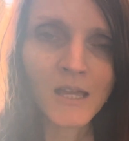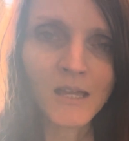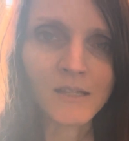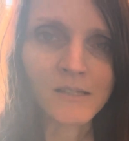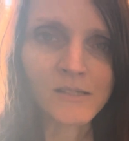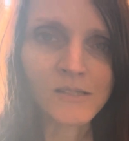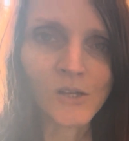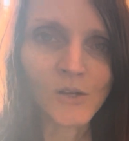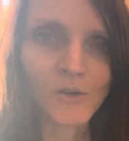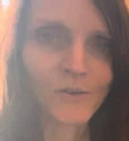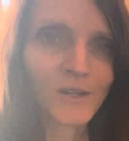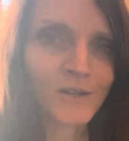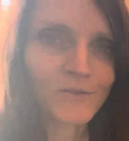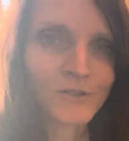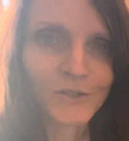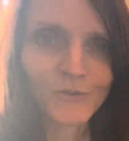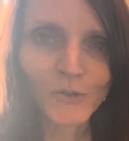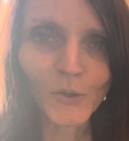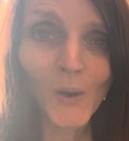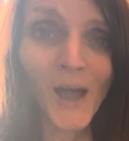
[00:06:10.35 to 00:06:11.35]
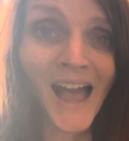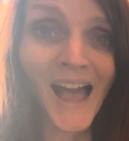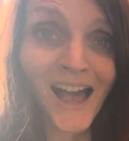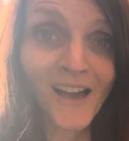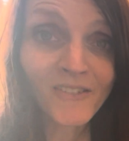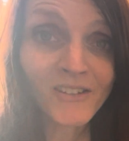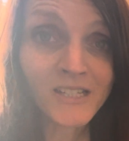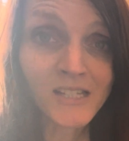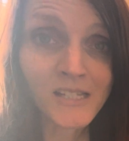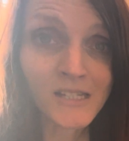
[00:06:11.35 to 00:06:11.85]
And so even if you
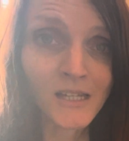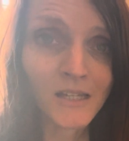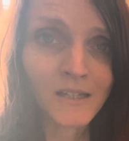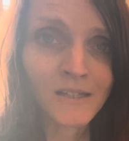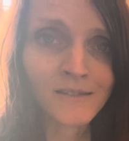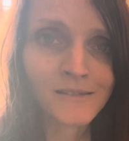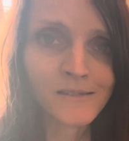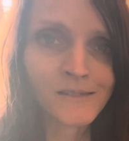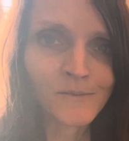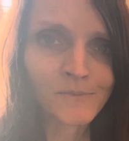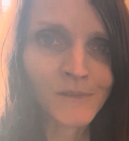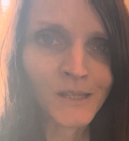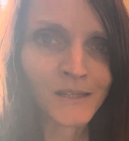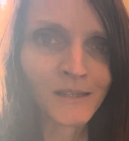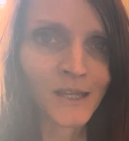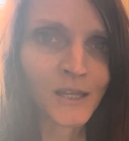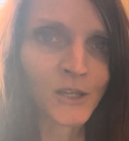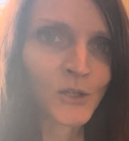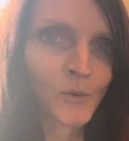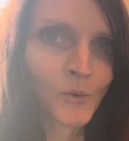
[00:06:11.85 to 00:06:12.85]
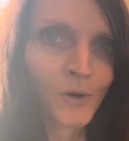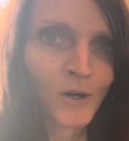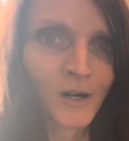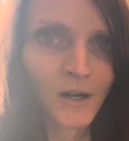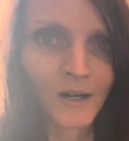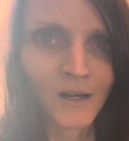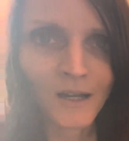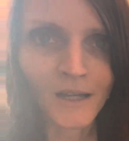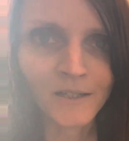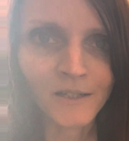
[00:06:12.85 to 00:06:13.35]
haven't done something that
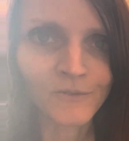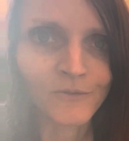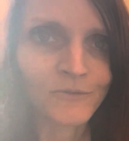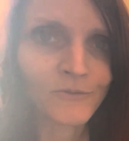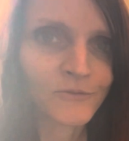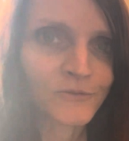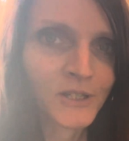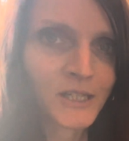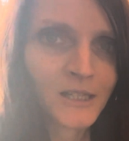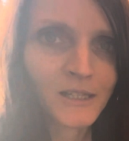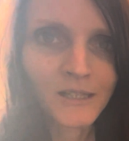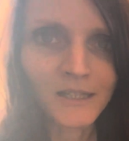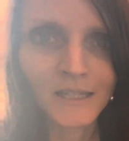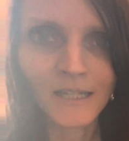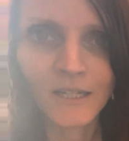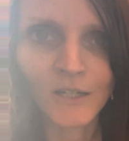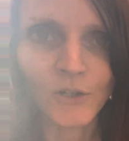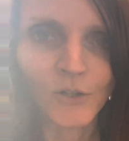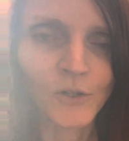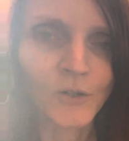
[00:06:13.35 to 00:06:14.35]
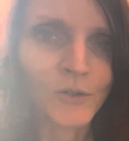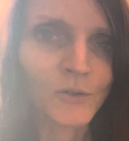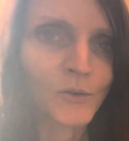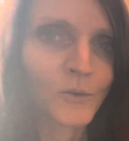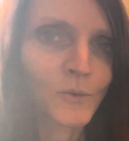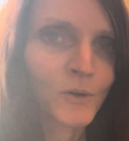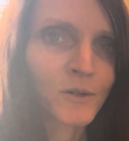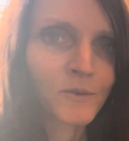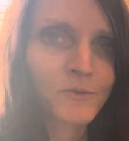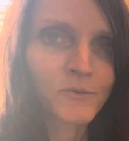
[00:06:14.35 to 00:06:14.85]
you're kind of feeling or,
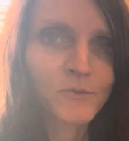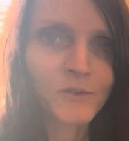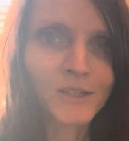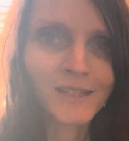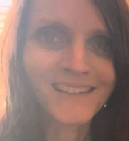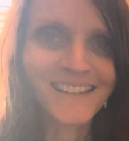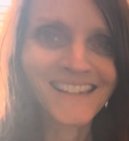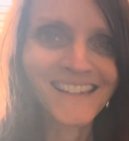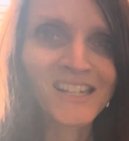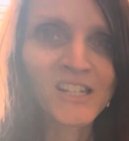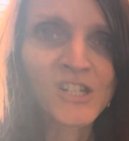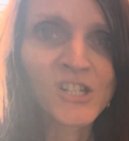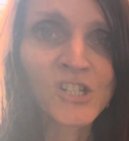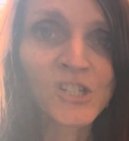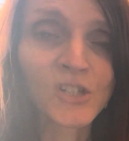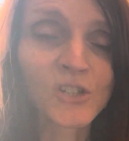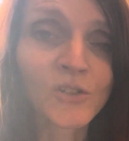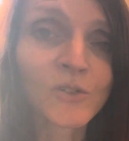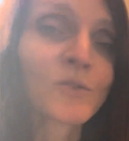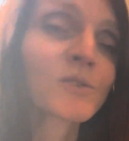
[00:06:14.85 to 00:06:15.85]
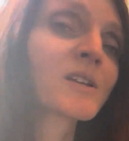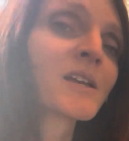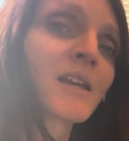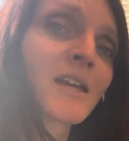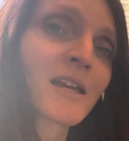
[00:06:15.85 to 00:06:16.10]
or feeling into,